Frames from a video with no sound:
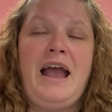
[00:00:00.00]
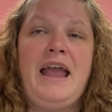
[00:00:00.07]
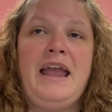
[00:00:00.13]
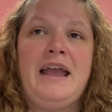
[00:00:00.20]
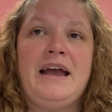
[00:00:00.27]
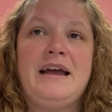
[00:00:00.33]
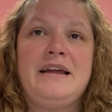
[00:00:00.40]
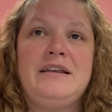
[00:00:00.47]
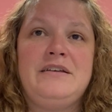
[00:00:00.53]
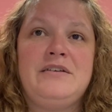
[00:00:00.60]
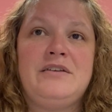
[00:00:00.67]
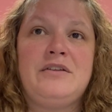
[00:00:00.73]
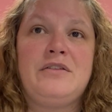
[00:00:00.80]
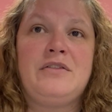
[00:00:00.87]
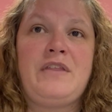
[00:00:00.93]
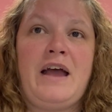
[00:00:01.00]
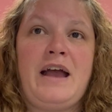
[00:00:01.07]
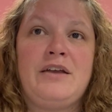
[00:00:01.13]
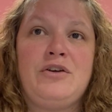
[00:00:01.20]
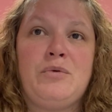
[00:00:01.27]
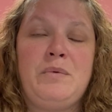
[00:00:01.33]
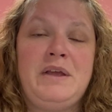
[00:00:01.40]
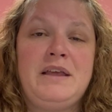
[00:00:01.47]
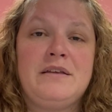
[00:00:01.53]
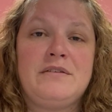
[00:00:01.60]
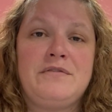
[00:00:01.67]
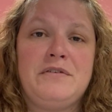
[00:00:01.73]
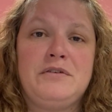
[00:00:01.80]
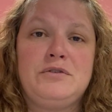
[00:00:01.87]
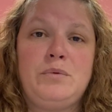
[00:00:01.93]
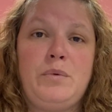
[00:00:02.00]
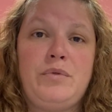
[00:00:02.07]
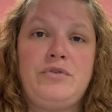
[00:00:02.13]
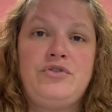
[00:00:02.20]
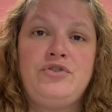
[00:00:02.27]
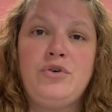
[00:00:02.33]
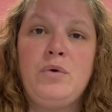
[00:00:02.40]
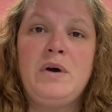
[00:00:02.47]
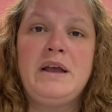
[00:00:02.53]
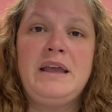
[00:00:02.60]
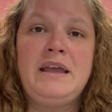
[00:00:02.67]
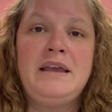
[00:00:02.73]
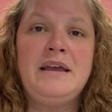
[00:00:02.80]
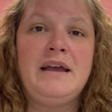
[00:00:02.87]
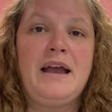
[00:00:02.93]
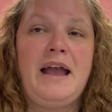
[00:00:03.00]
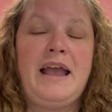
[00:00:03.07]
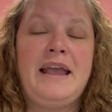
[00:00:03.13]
and that your week is filled with joy,